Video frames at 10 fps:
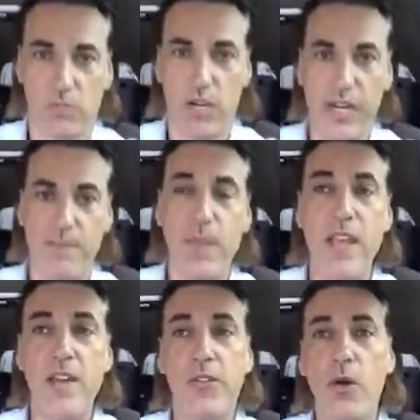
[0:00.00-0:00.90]
right?
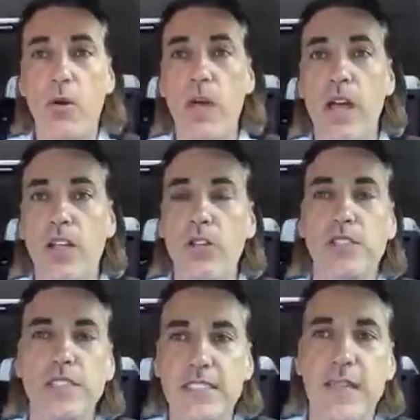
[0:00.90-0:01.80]
So
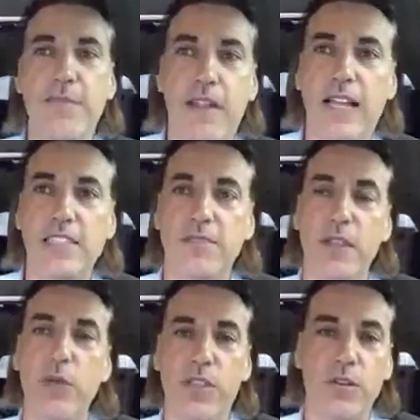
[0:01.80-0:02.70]
use the same
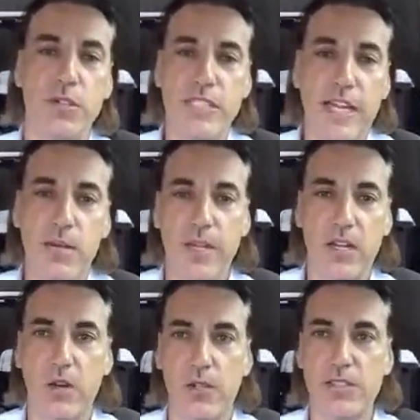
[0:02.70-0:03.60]
philosophy with your
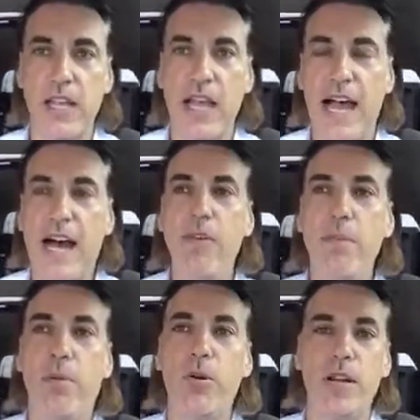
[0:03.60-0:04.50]
retirement goals. How
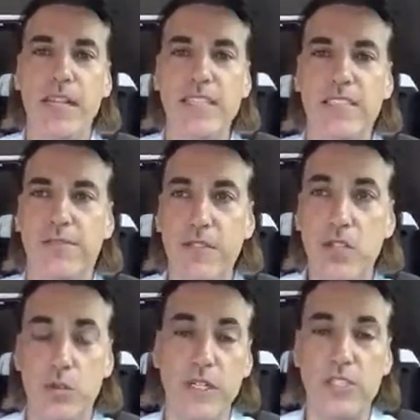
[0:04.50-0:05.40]
important is it for
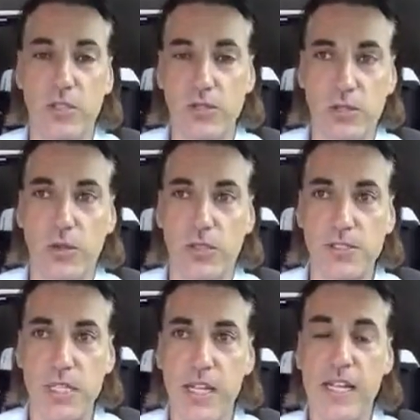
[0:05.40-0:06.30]
you to reach those
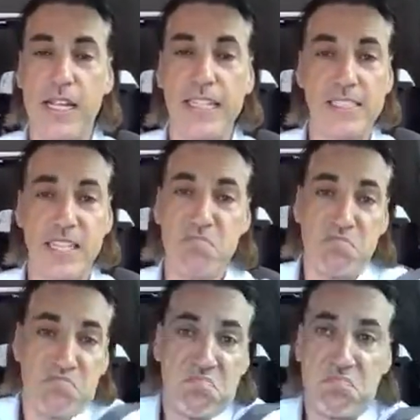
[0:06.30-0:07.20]
goals? Is it
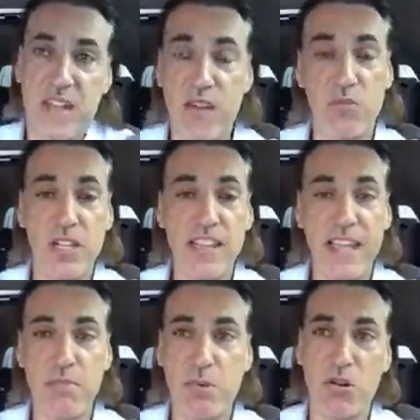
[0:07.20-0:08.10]
not really
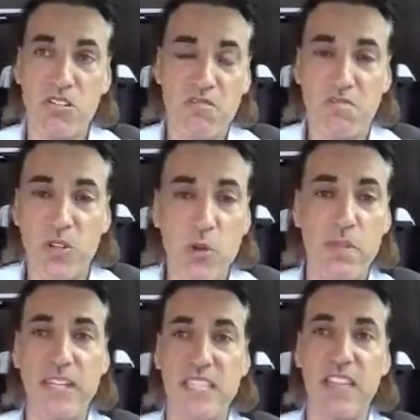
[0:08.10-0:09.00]
that important, no
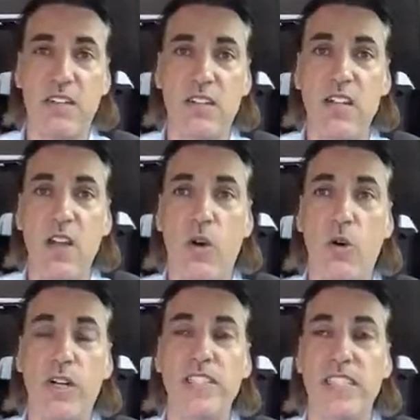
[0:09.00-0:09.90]
big deal?
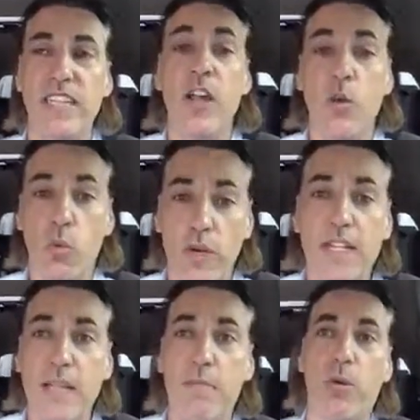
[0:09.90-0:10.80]
Or is it
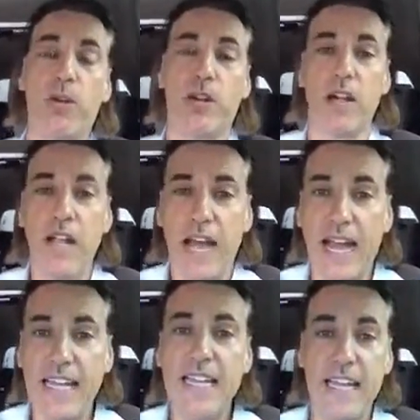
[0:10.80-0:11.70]
really important,
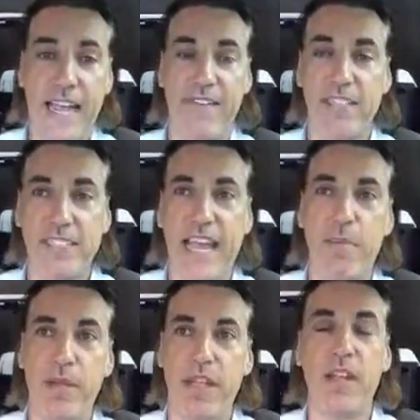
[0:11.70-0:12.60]
I need to have this
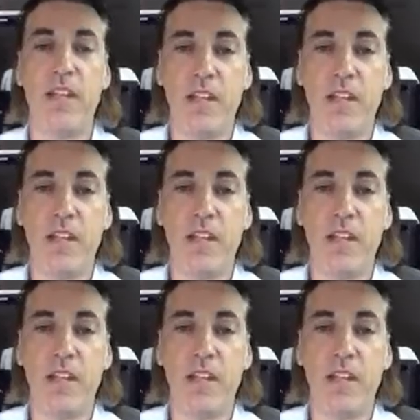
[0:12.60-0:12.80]
happen